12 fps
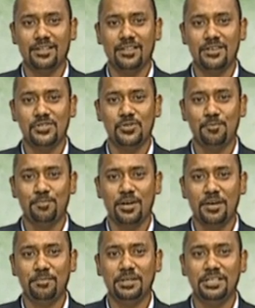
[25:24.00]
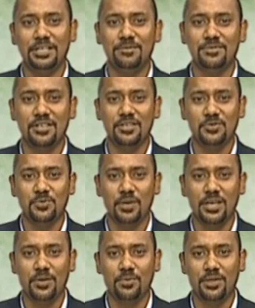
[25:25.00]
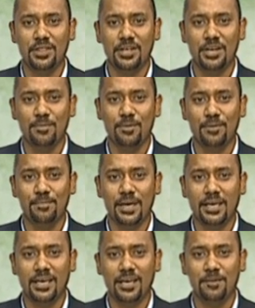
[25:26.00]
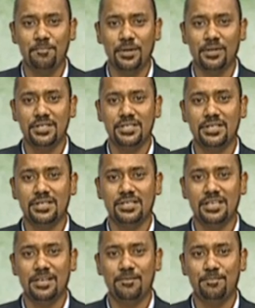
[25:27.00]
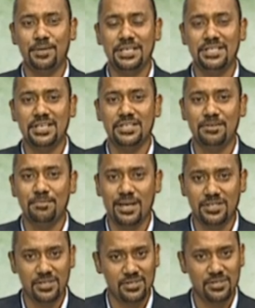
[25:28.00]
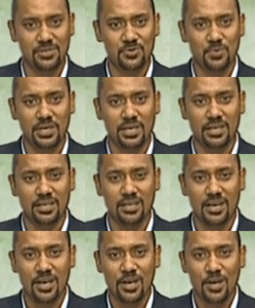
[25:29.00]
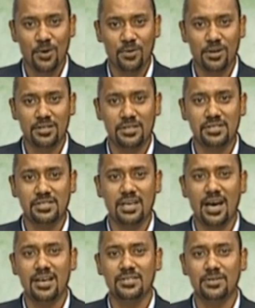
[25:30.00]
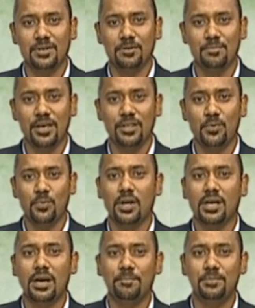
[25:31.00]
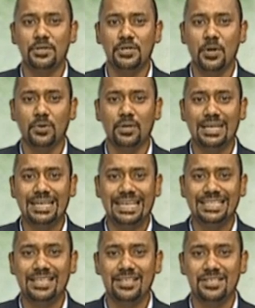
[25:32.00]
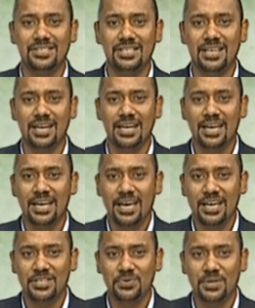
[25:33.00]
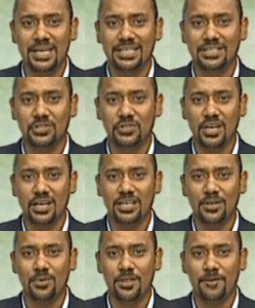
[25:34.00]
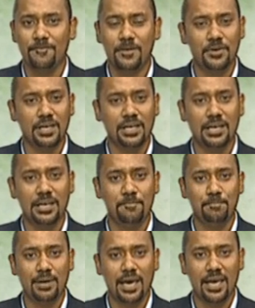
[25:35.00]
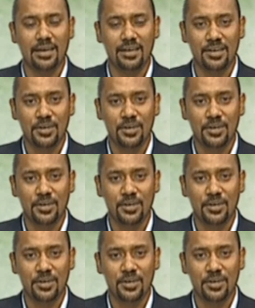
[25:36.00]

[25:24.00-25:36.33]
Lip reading: their Super Rugby teams this week, with a number of making appearances in pre-season matches this weekend. One of these stars, who could make the World Cup his own later this year, has re-entered training with a very clear plan.